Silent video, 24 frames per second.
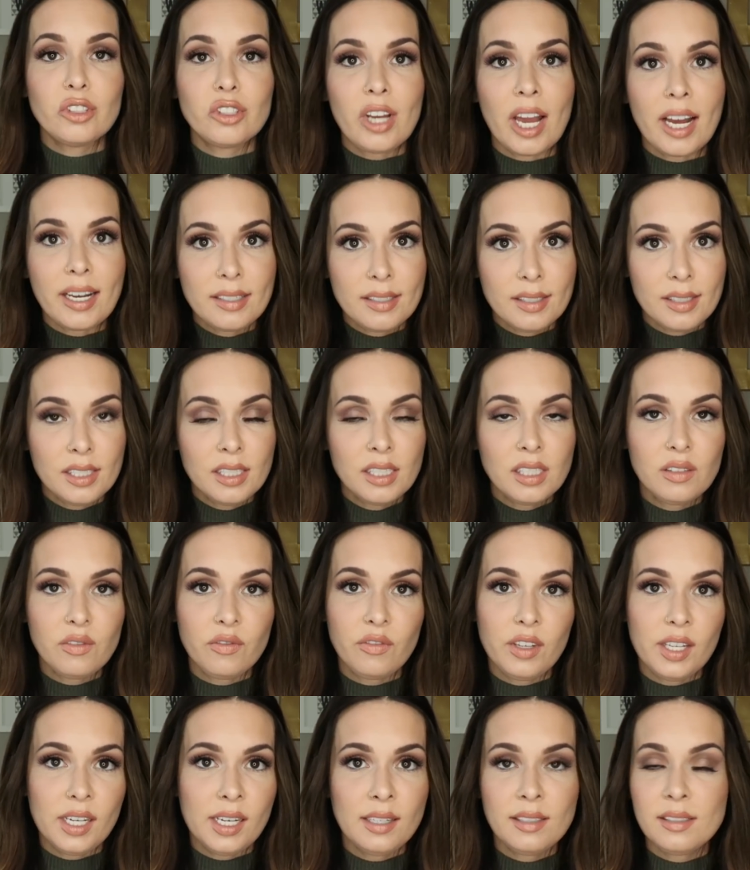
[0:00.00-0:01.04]
Jackson's
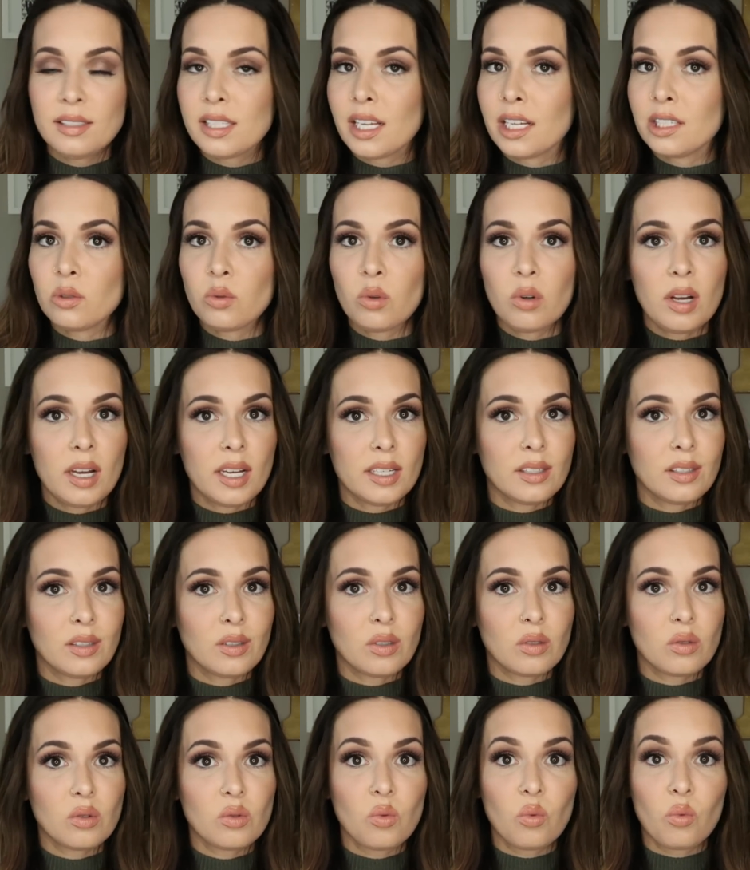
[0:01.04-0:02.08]
feeding schedule
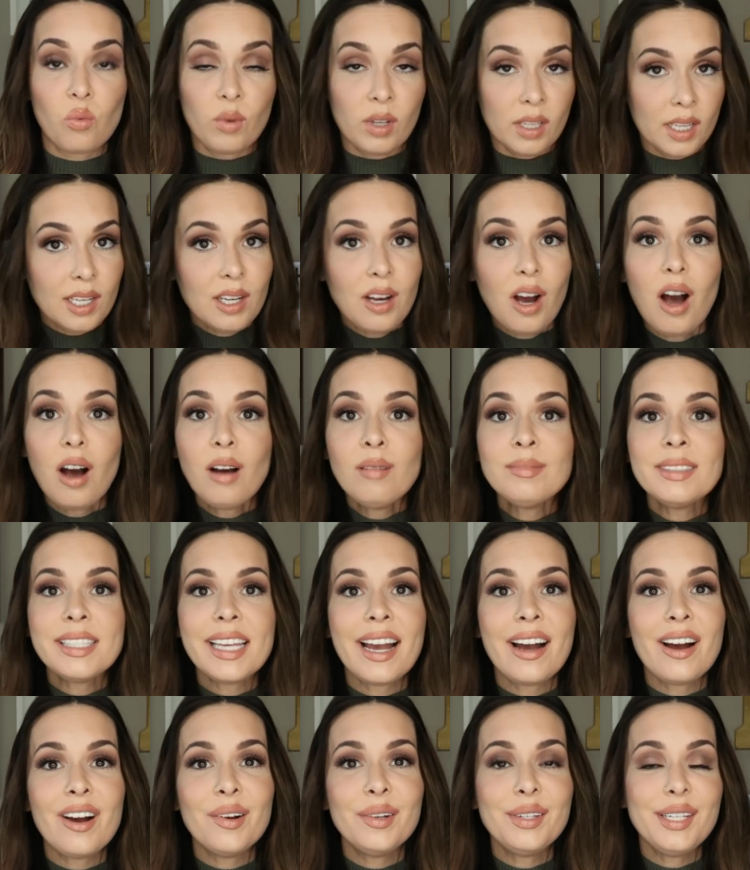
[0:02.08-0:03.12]
has really calmed
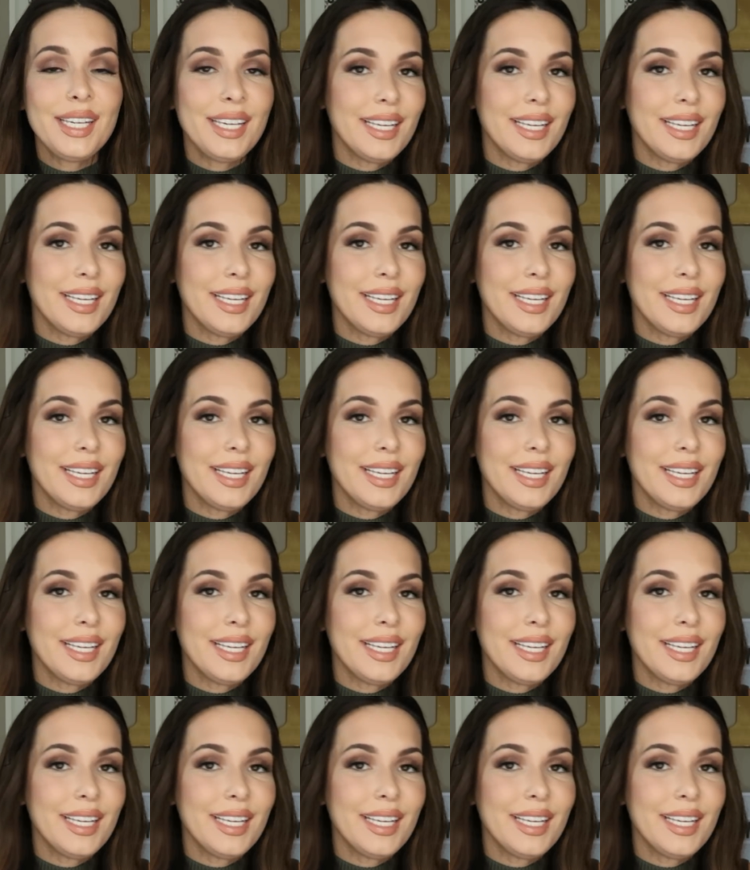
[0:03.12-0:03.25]
down.